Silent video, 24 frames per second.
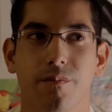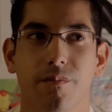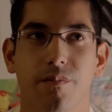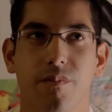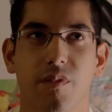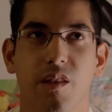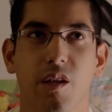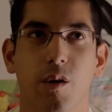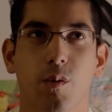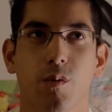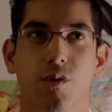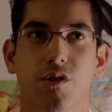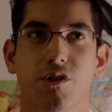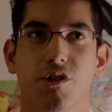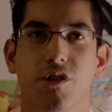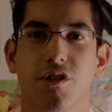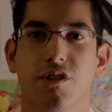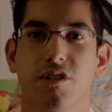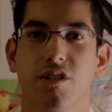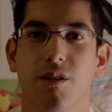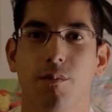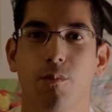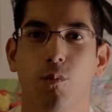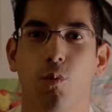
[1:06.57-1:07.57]
There was
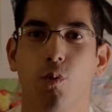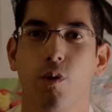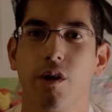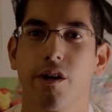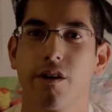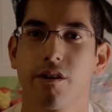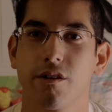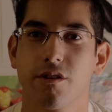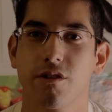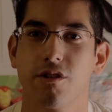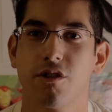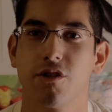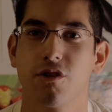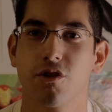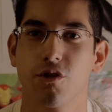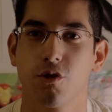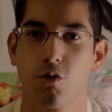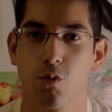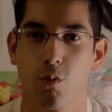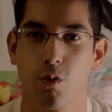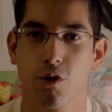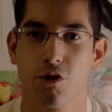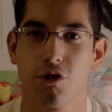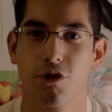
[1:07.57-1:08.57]
just some weird
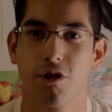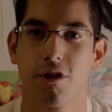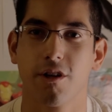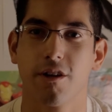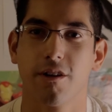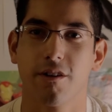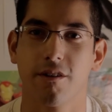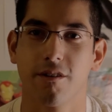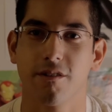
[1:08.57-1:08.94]
distortion in